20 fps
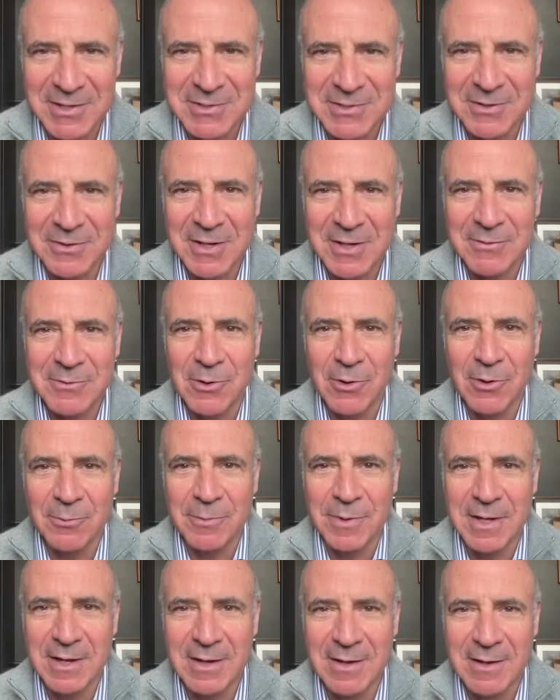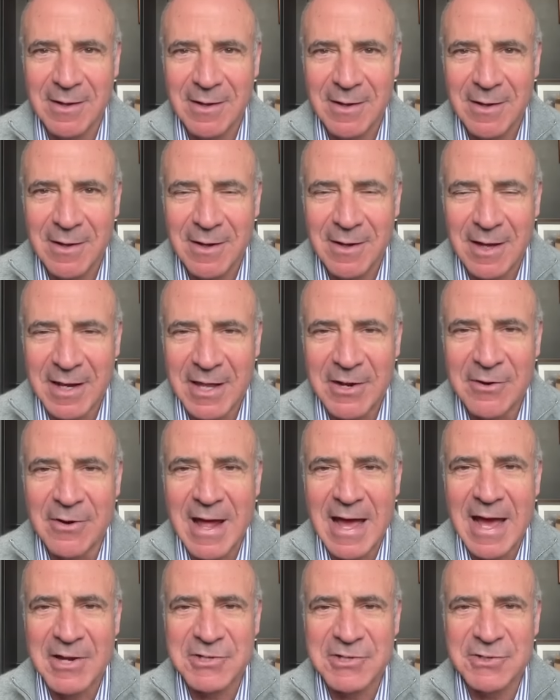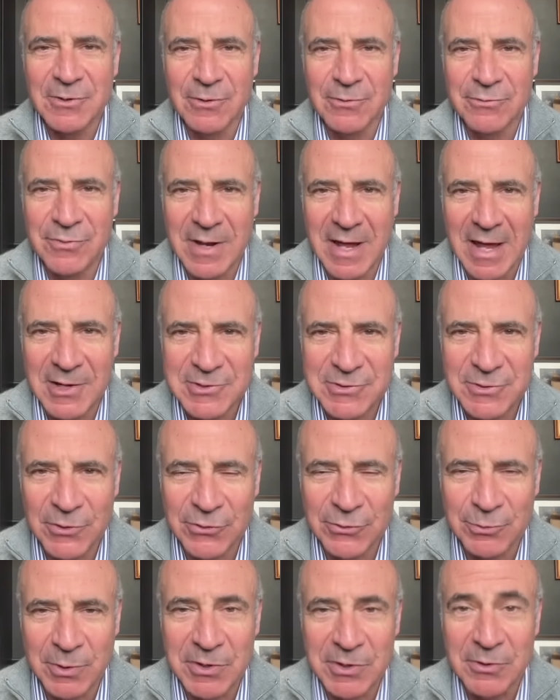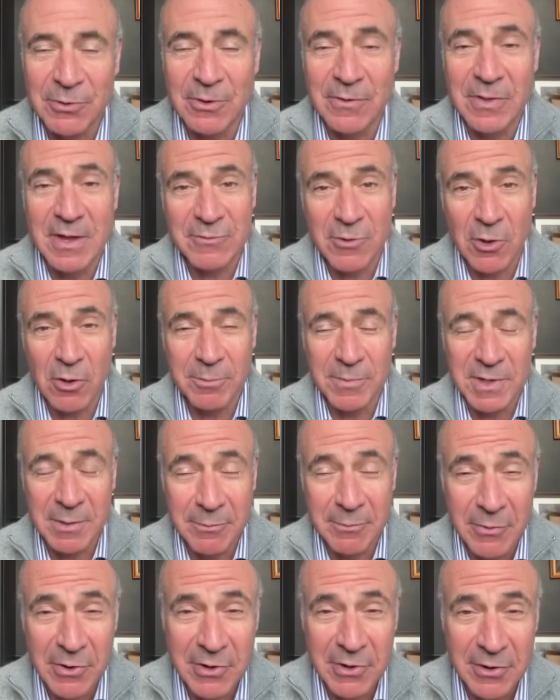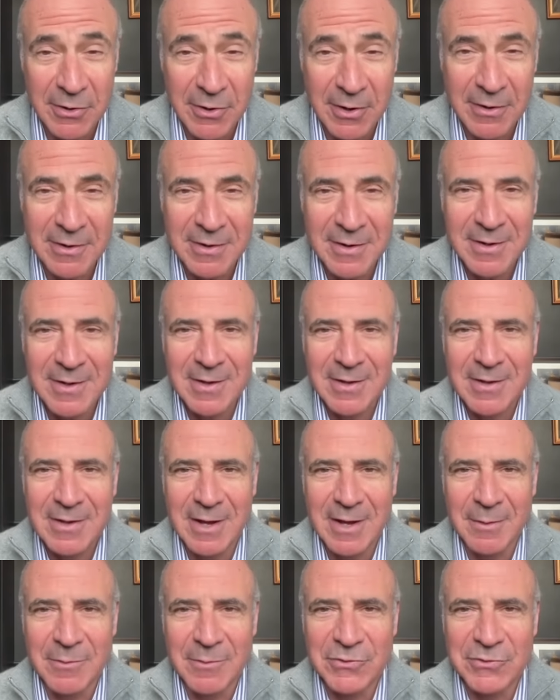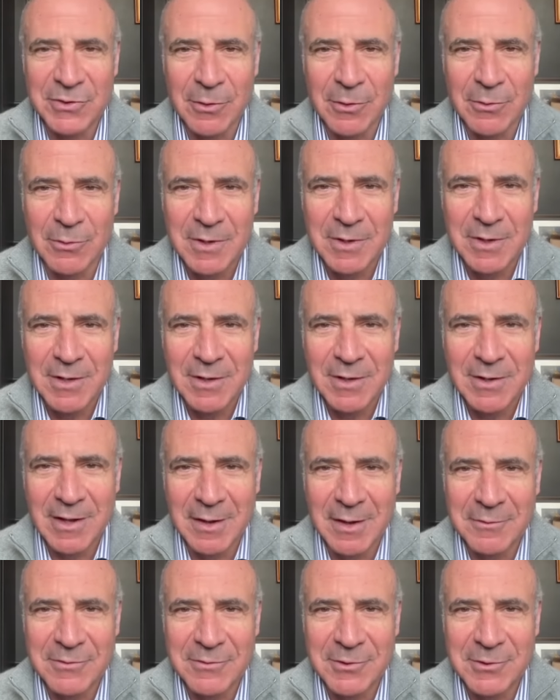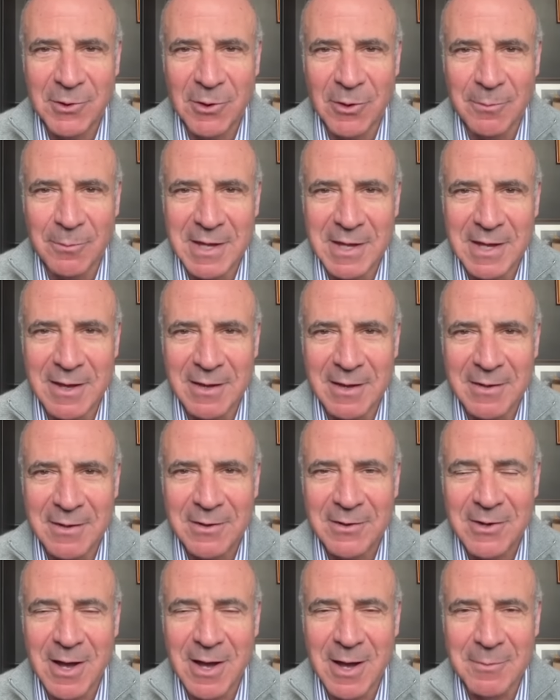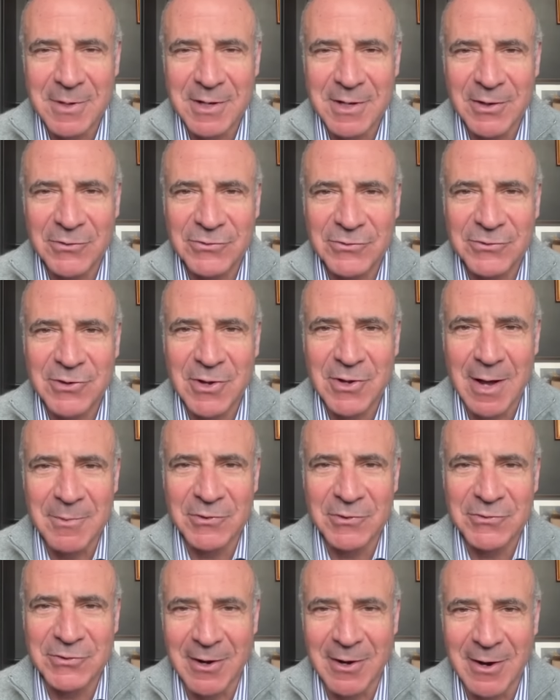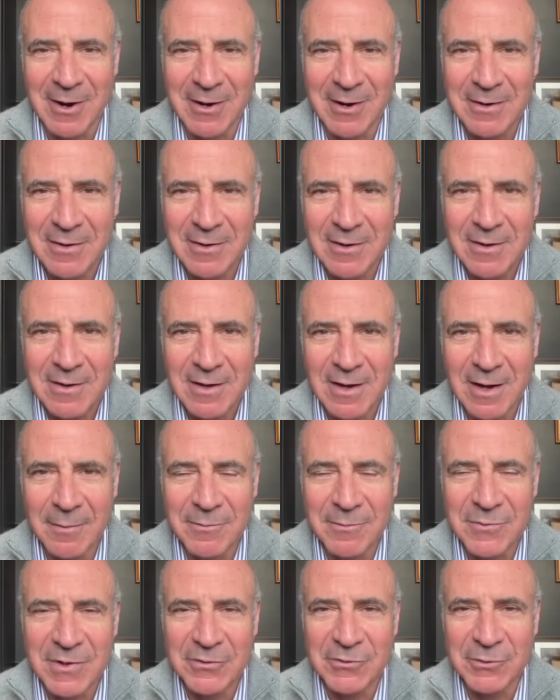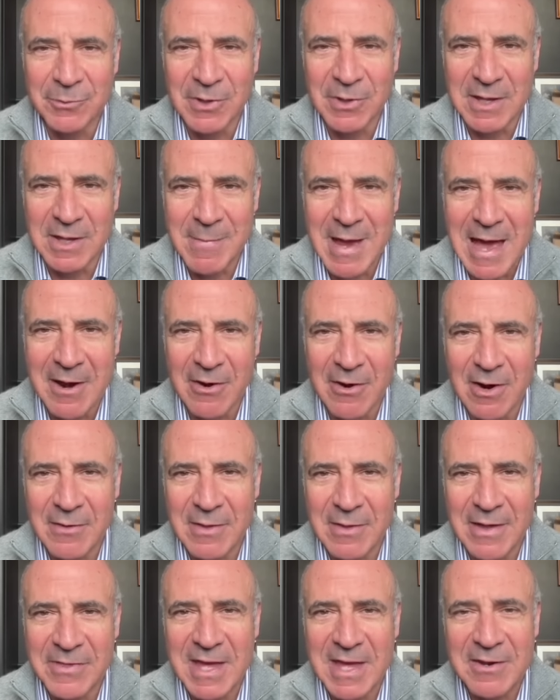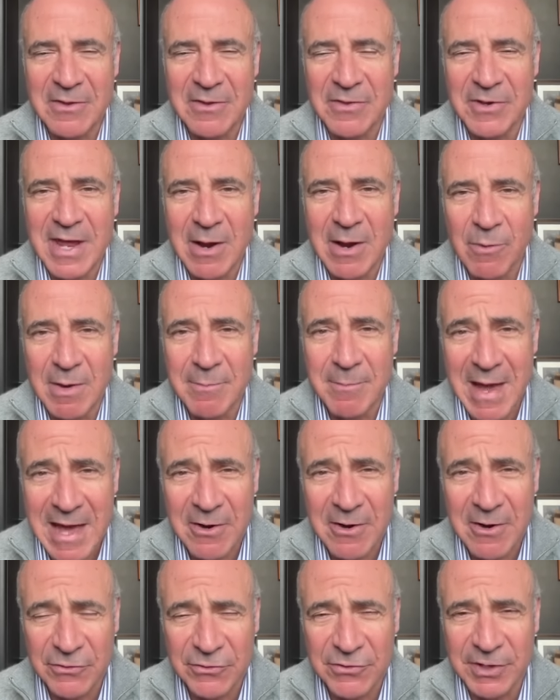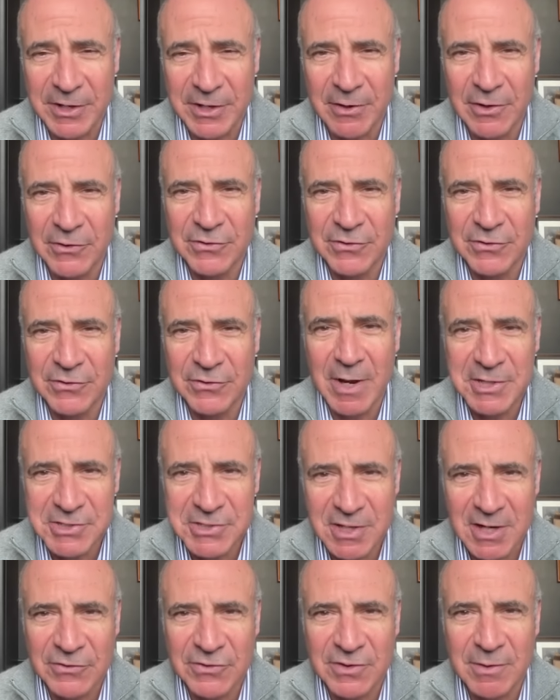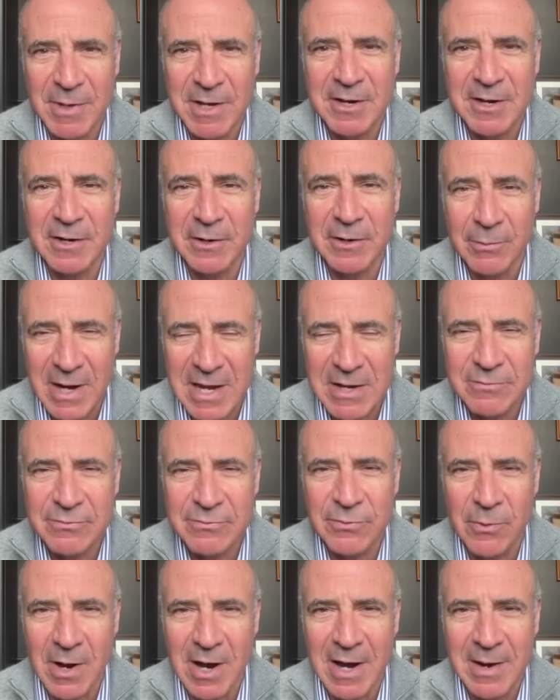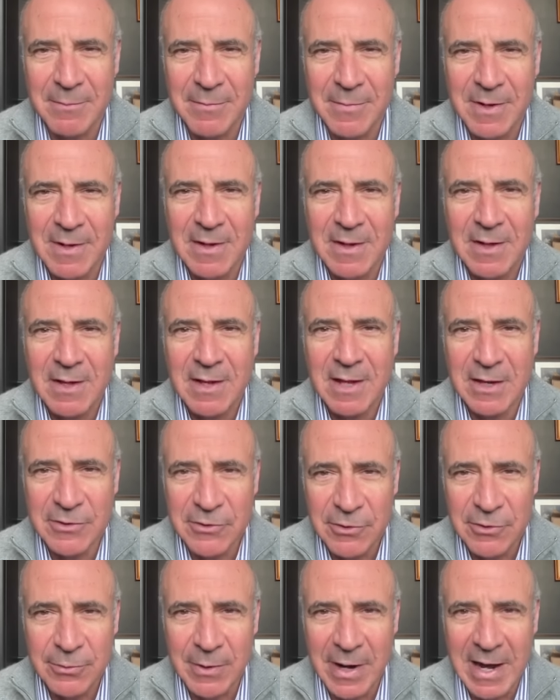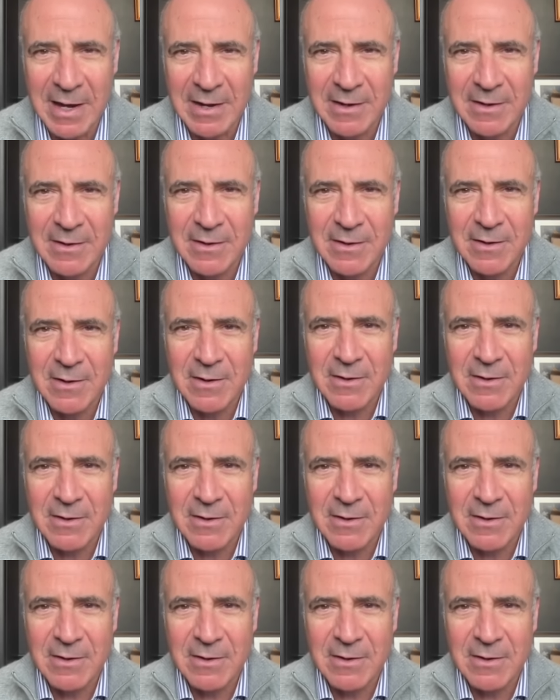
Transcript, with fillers: agent. They've called me an international financial swindler. They've called me a murderer. Um, and so uh, to call me a communist commissar um, doesn't really matter. At the end of the day, what matters here is that Russia has committed a grave crime in Ukraine,